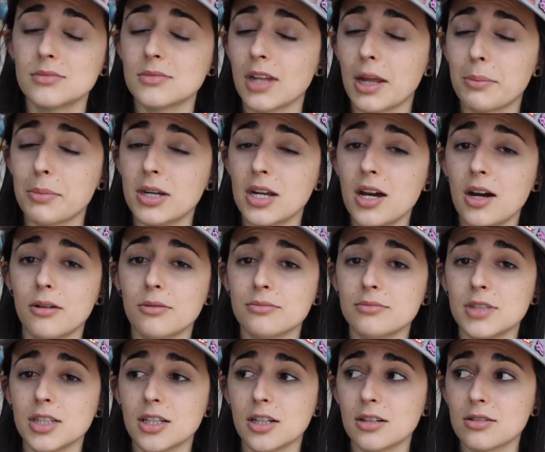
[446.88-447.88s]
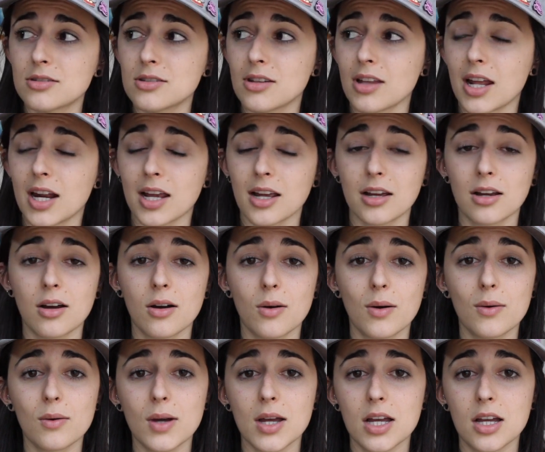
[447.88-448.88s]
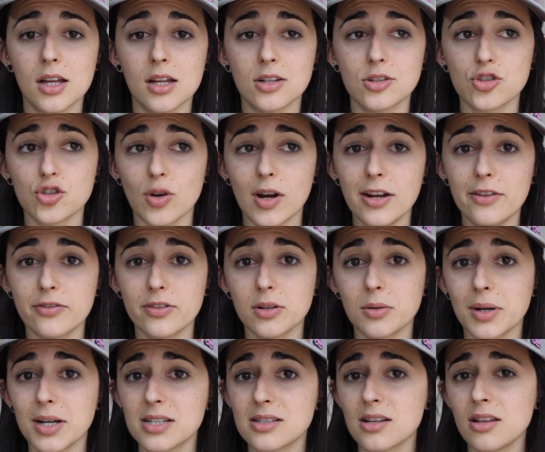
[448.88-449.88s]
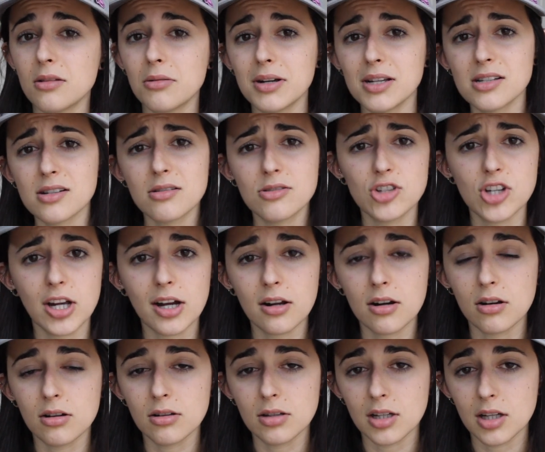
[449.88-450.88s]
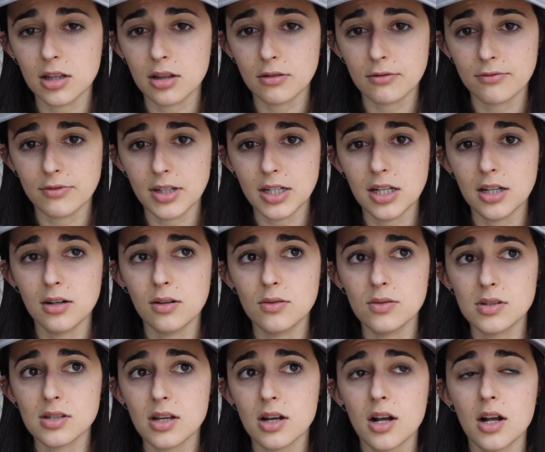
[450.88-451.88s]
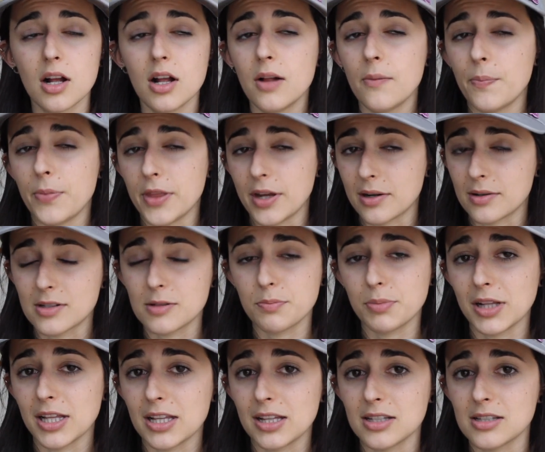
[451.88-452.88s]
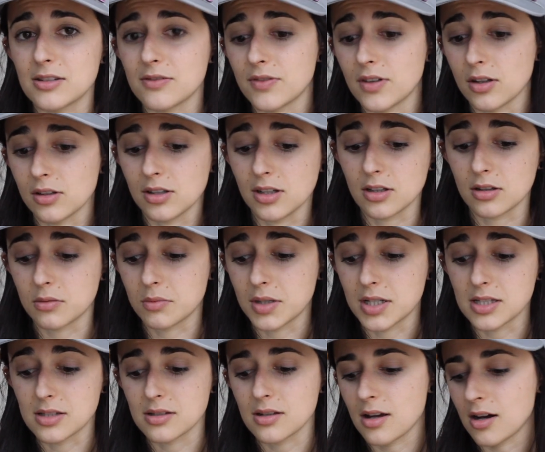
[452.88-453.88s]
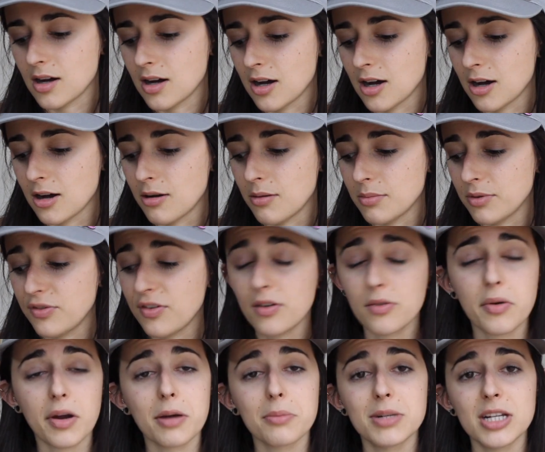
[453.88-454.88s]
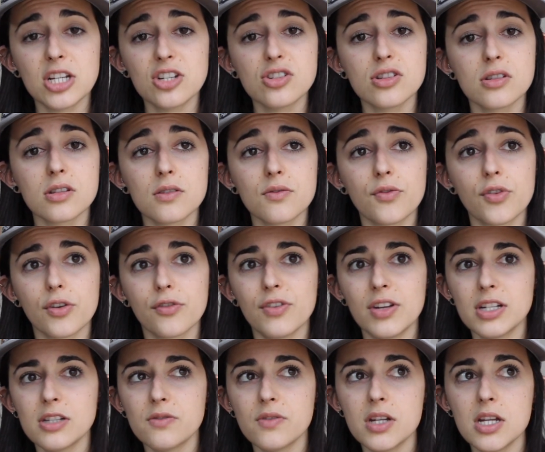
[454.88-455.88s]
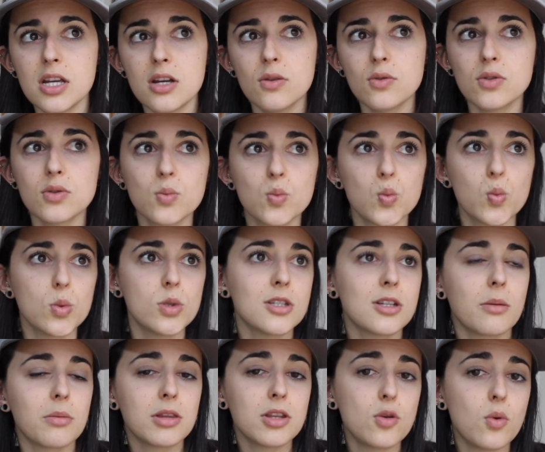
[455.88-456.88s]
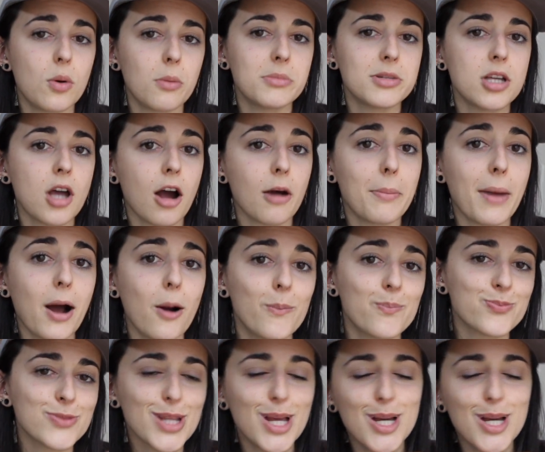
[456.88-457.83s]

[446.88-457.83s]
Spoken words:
let me know, you know, so that I can go and try it for you guys. Otherwise, go check out all the other videos. There's a playlist of all the other ones. If you have recommendations for fitness videos, something you want to talk about,